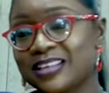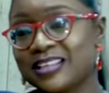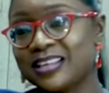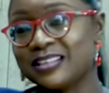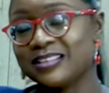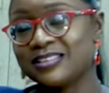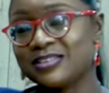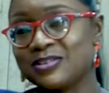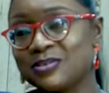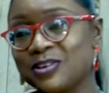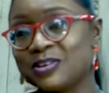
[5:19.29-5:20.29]
And then,
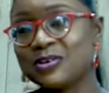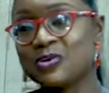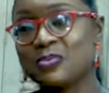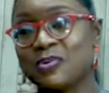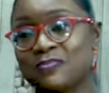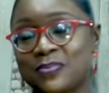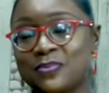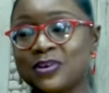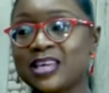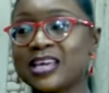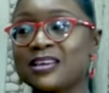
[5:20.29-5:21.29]
you know, another group of
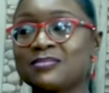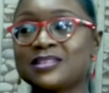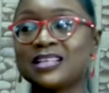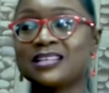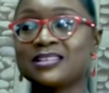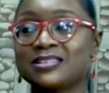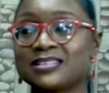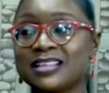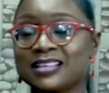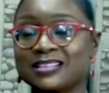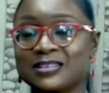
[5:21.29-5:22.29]
people came telling us
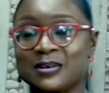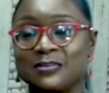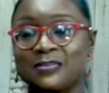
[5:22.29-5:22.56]
that